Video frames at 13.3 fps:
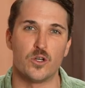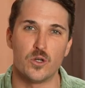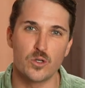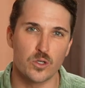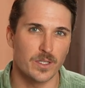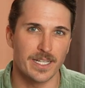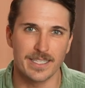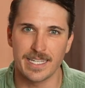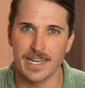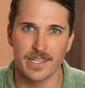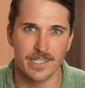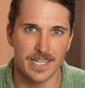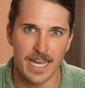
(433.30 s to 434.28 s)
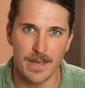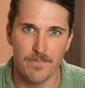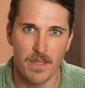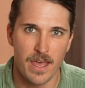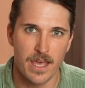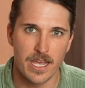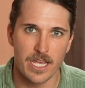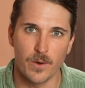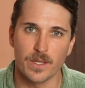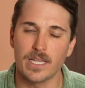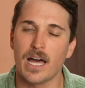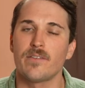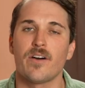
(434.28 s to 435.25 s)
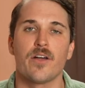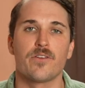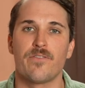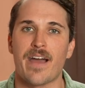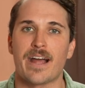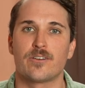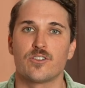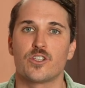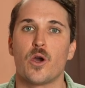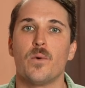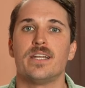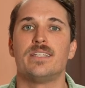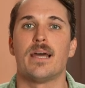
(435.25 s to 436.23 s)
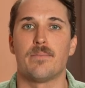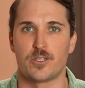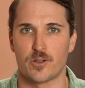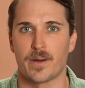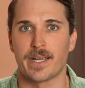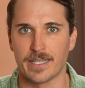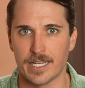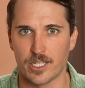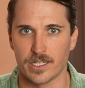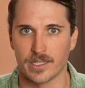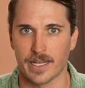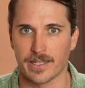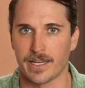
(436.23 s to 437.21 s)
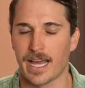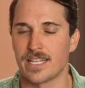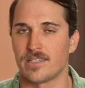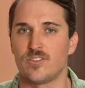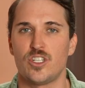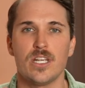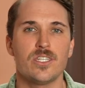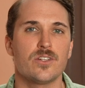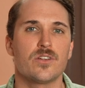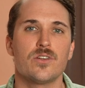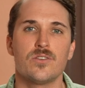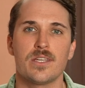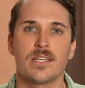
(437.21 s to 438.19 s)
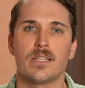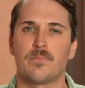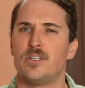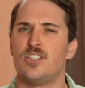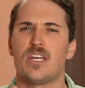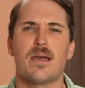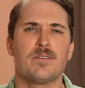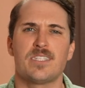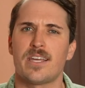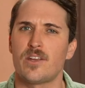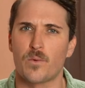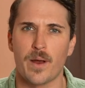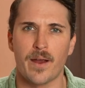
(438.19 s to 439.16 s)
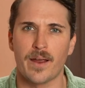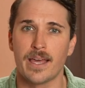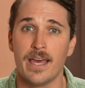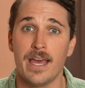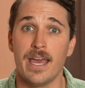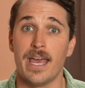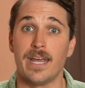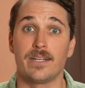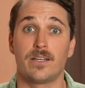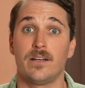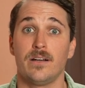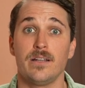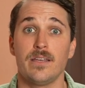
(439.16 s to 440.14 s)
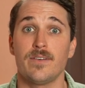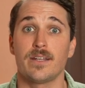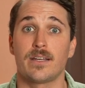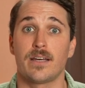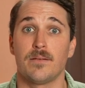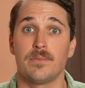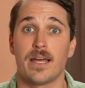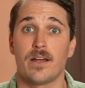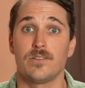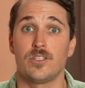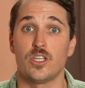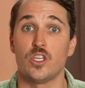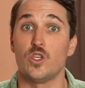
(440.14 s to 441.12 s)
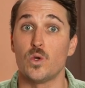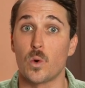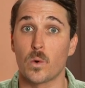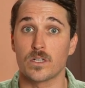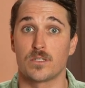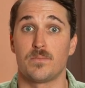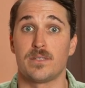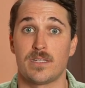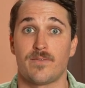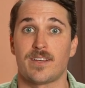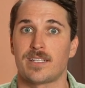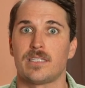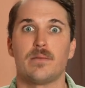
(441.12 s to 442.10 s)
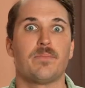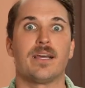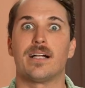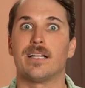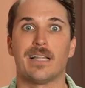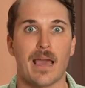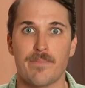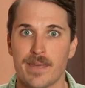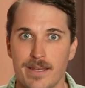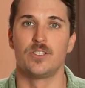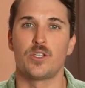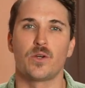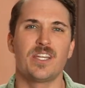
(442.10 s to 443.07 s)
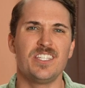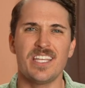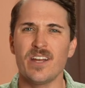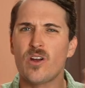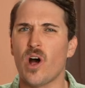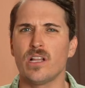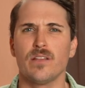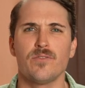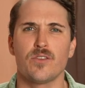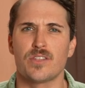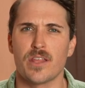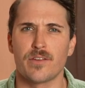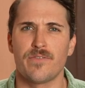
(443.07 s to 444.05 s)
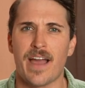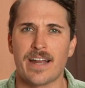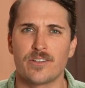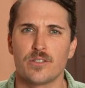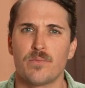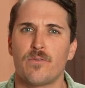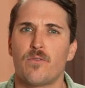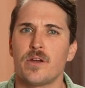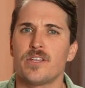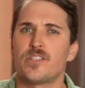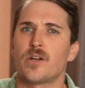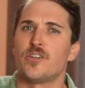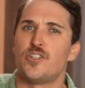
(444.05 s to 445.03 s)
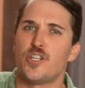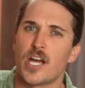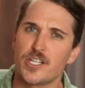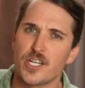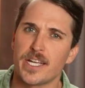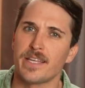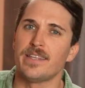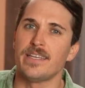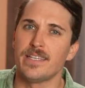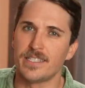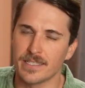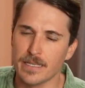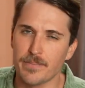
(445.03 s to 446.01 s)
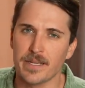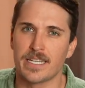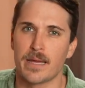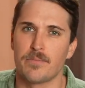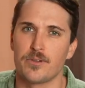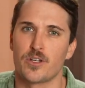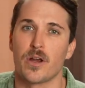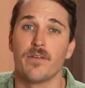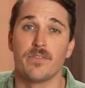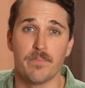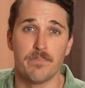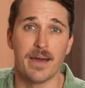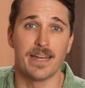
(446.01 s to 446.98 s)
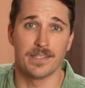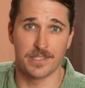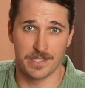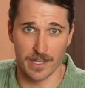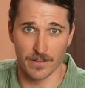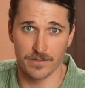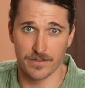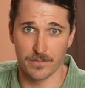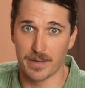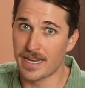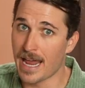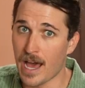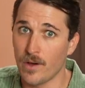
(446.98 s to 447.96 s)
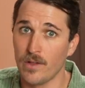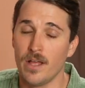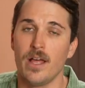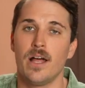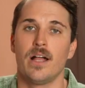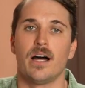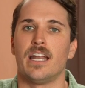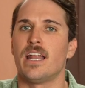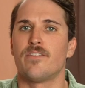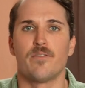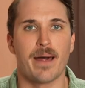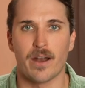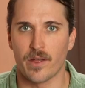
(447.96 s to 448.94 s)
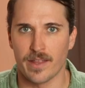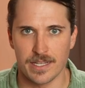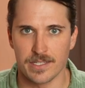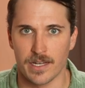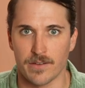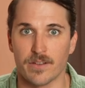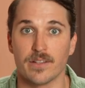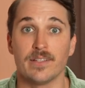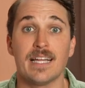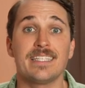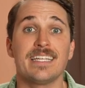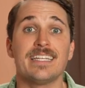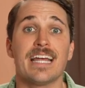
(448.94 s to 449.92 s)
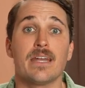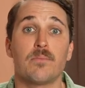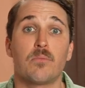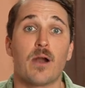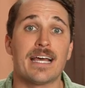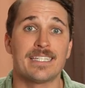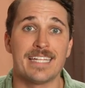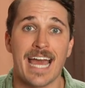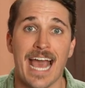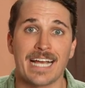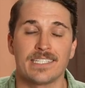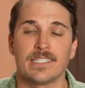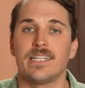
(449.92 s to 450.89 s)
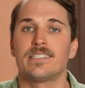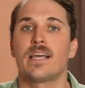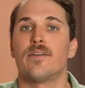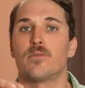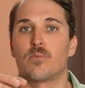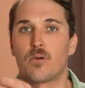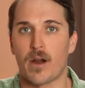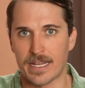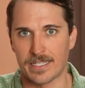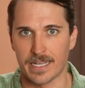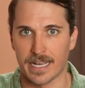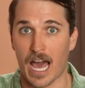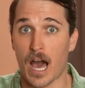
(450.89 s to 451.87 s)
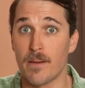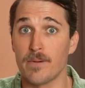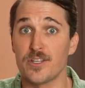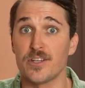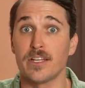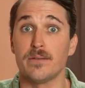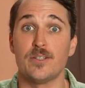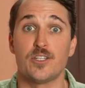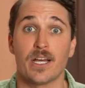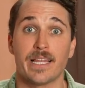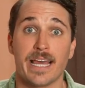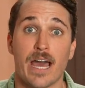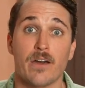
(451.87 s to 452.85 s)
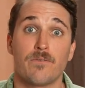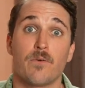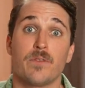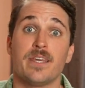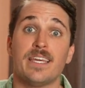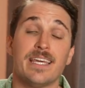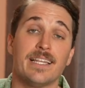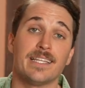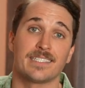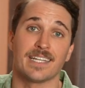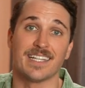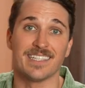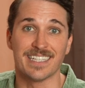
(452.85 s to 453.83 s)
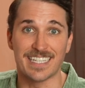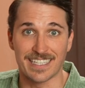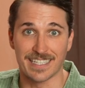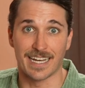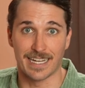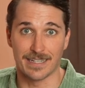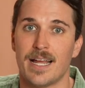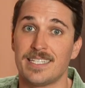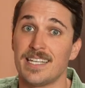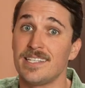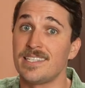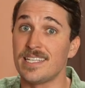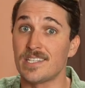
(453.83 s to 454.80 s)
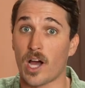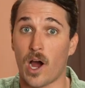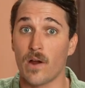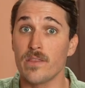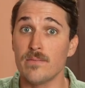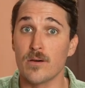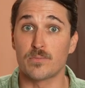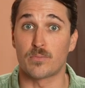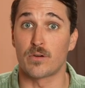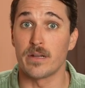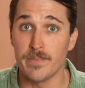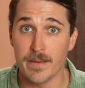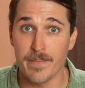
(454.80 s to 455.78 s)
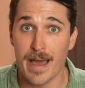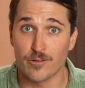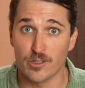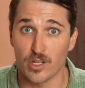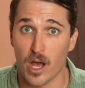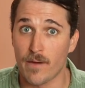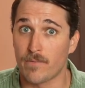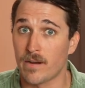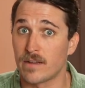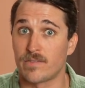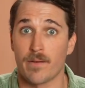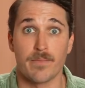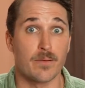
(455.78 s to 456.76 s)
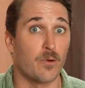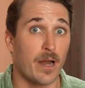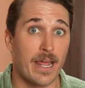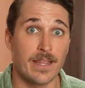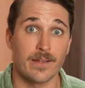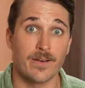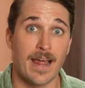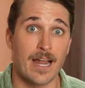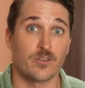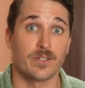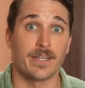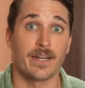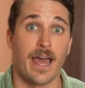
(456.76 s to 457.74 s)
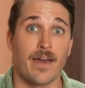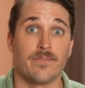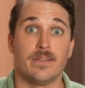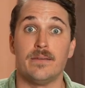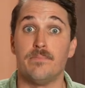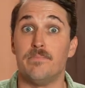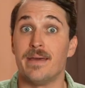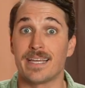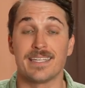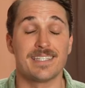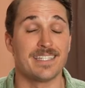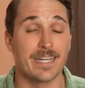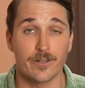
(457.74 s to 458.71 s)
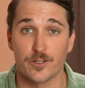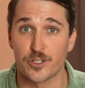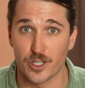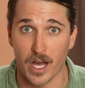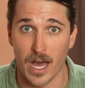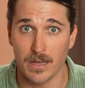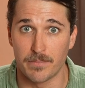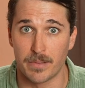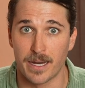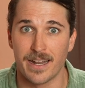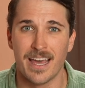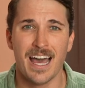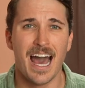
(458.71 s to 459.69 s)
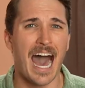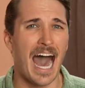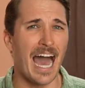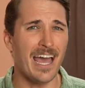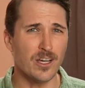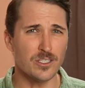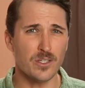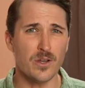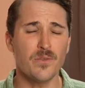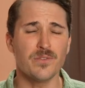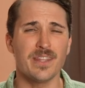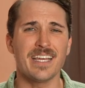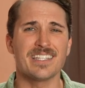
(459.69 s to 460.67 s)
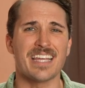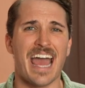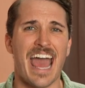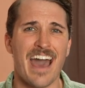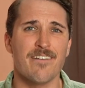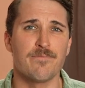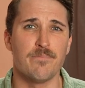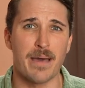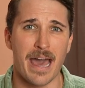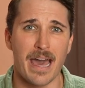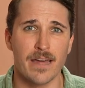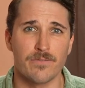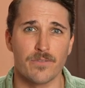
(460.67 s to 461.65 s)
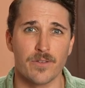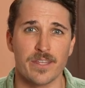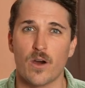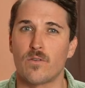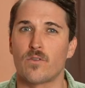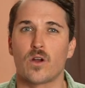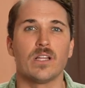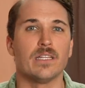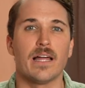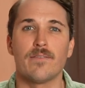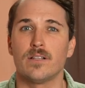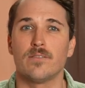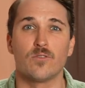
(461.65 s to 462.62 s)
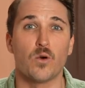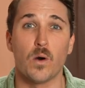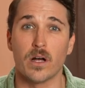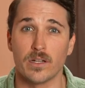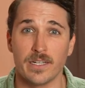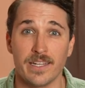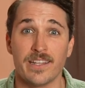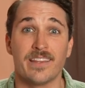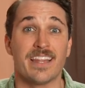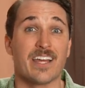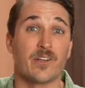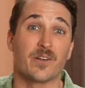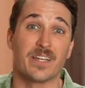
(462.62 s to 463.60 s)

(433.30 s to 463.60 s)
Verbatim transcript: neutral at the end of the day. You know, a lot of other factors go into temperature regulation, like the kinds of sheets you're using, the pajamas that you're wearing. It could even come down to your specific sleeping climate. So consider all of those other factors before you start judging the sleeping temperature of the bed itself. But now Enough about all that stuff. Let's get down to brass tacks. Let's cover pricing. How much are you going to be shelling out for the Helix Elite line? And since these are the most premium mattress offerings from the brand, they're naturally going to have the biggest sticker shock, but I also don't think it's half bad for the overall level of quality that you're